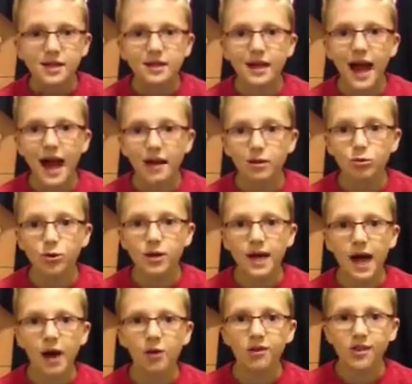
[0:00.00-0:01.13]
Last week
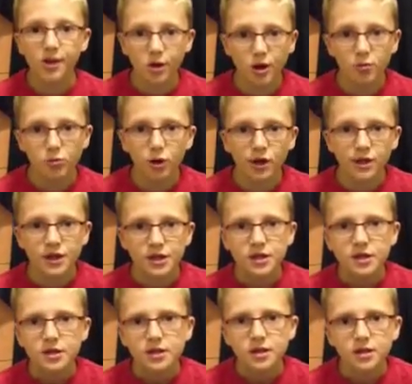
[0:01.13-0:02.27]
I was 2 and 1.
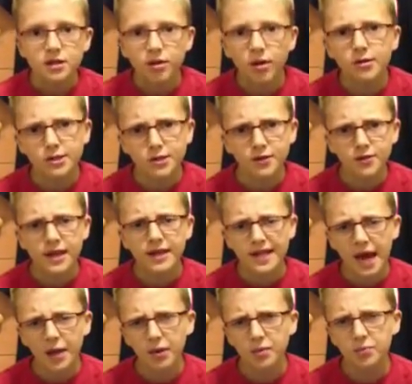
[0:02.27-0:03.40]
Don't you think
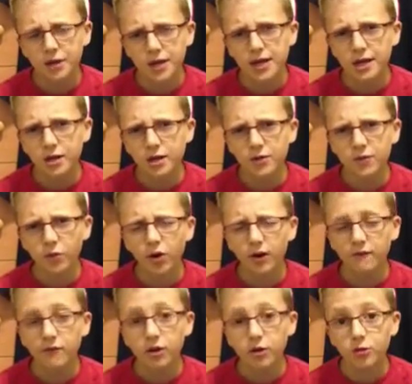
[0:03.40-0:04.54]
that was pretty good for our
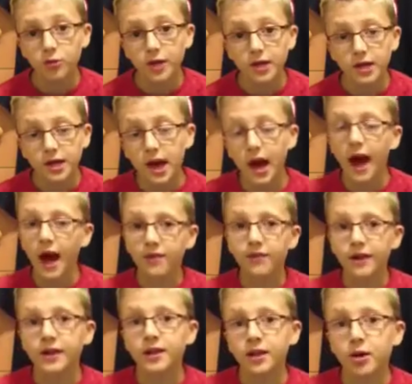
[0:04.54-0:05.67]
first week? Yeah, I
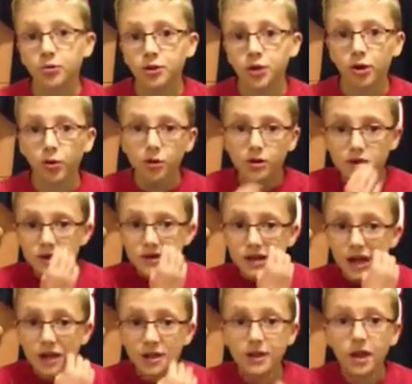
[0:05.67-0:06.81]
think so too.
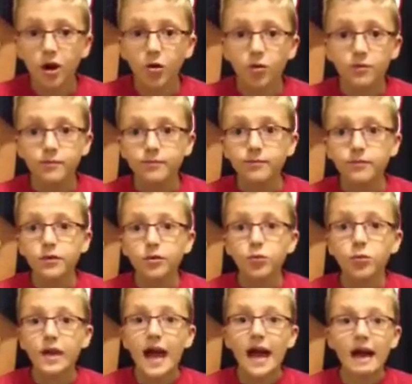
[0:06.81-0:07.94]
And so,
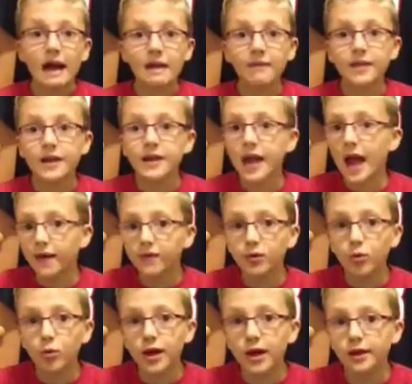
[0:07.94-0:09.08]
we have these every
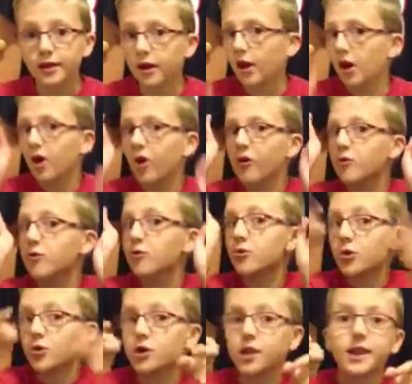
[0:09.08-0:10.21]
week, so
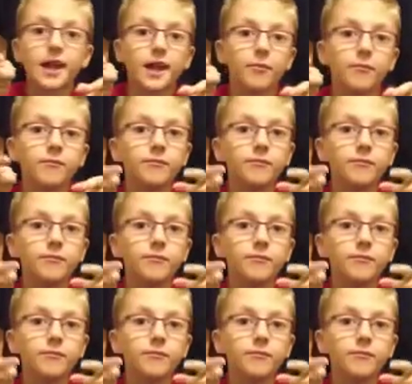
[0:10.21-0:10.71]
you should see them.